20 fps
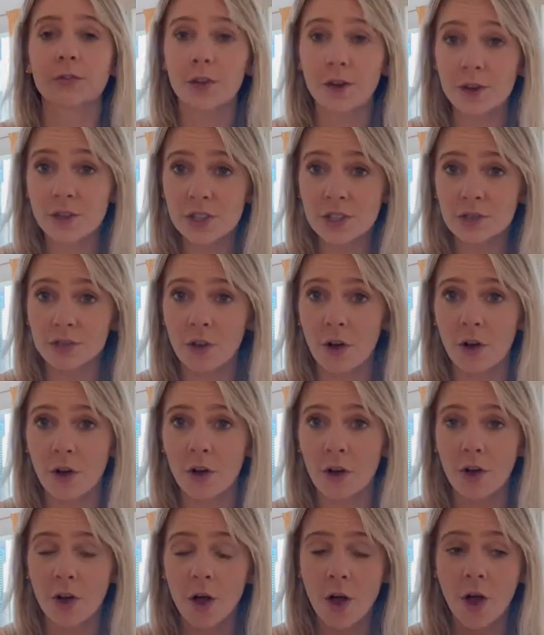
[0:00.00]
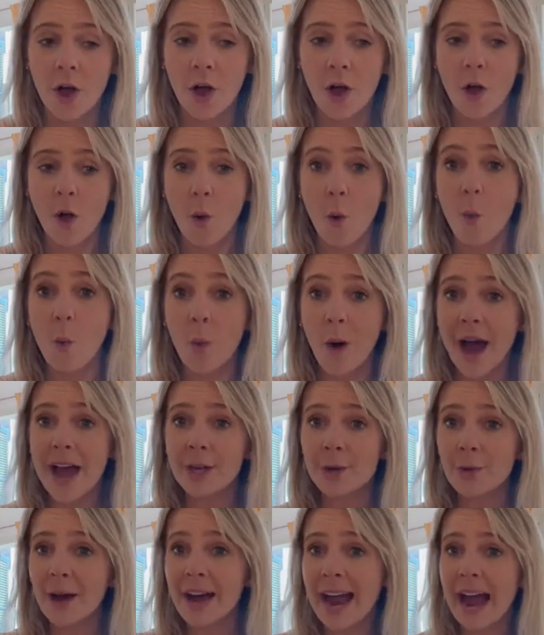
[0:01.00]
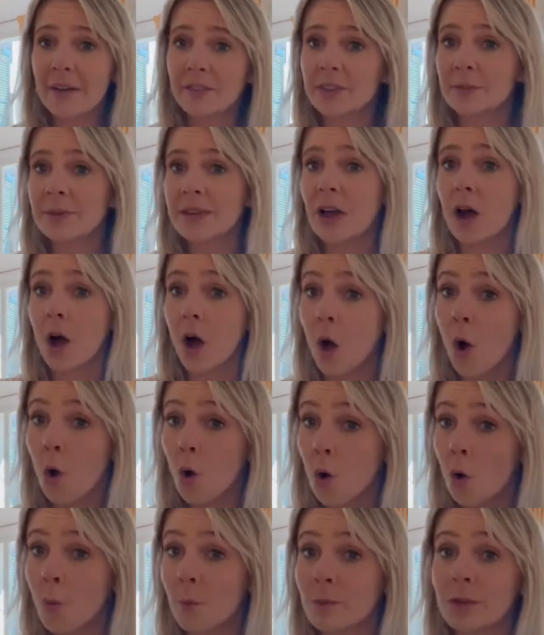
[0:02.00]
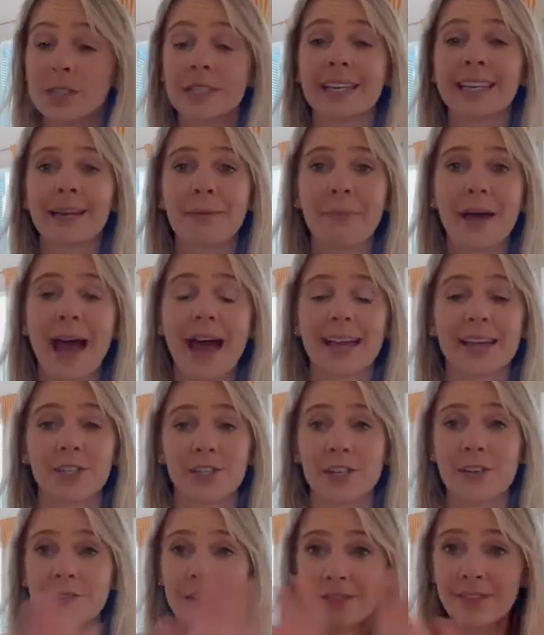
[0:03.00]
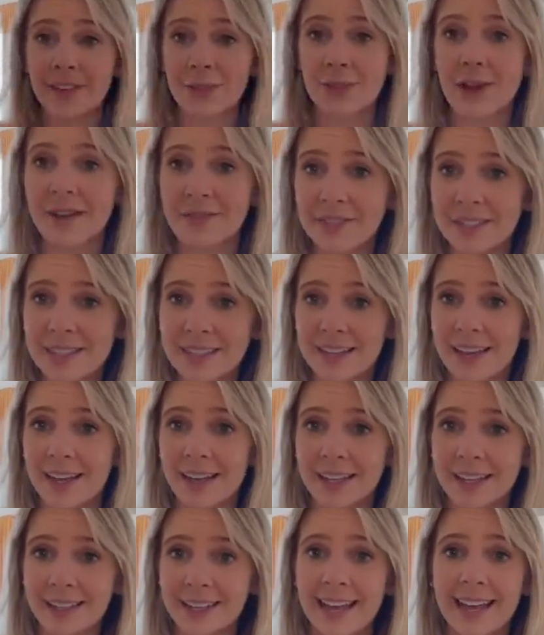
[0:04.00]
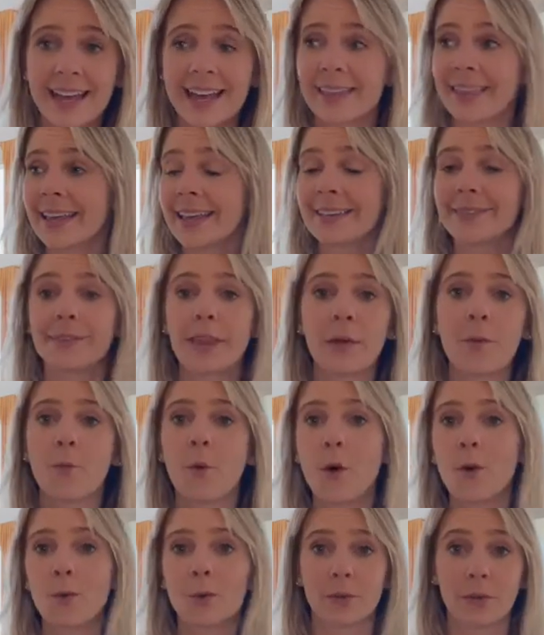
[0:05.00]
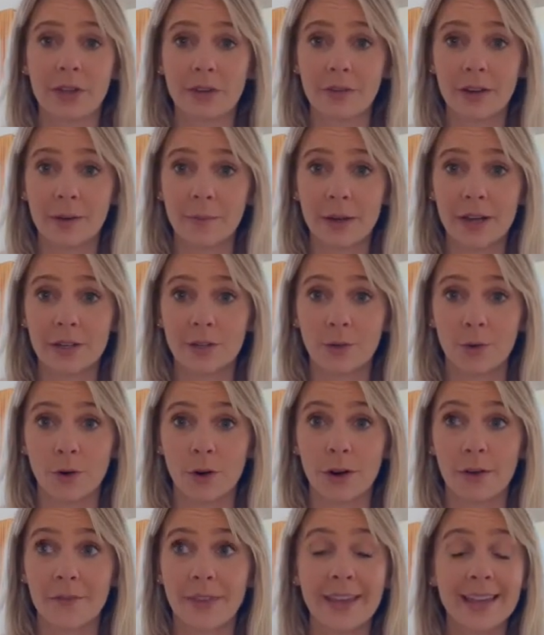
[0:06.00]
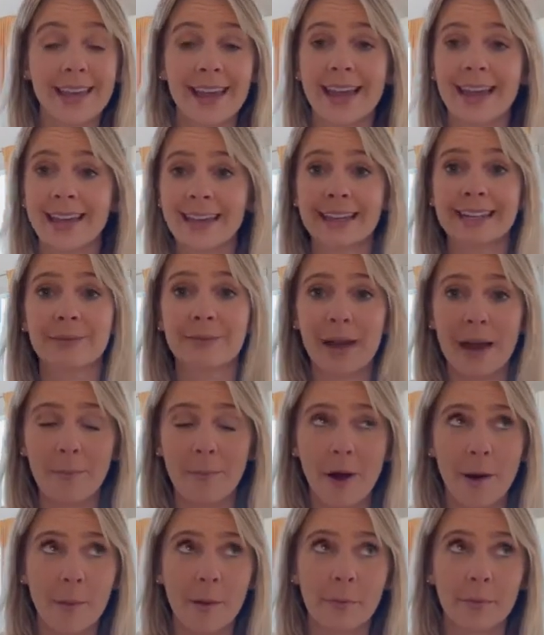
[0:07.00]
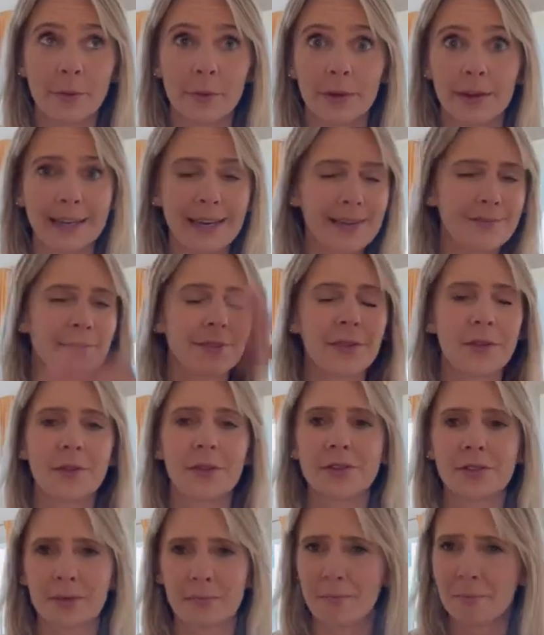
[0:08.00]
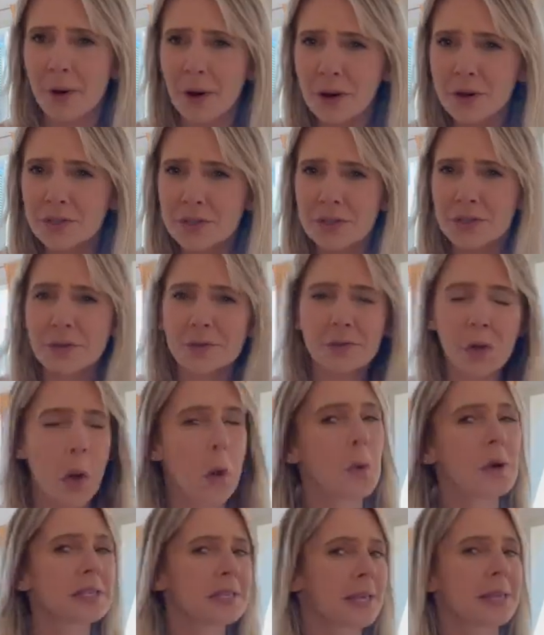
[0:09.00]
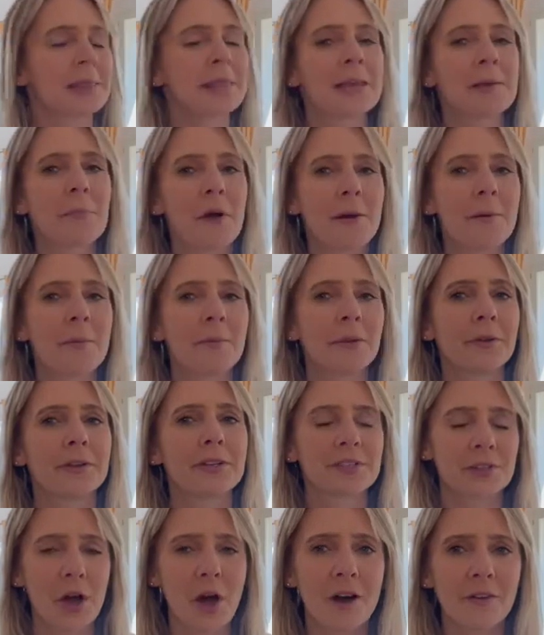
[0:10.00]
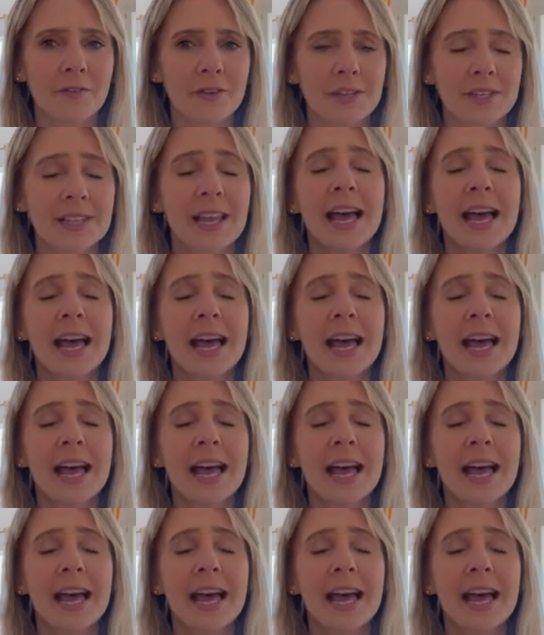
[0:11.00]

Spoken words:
First of all, why do I have to be home to get a package? Even if I don't have to sign, they won't leave it at my door. They can't get into my apartment building, even though there's a person who's always in the apartment building's office.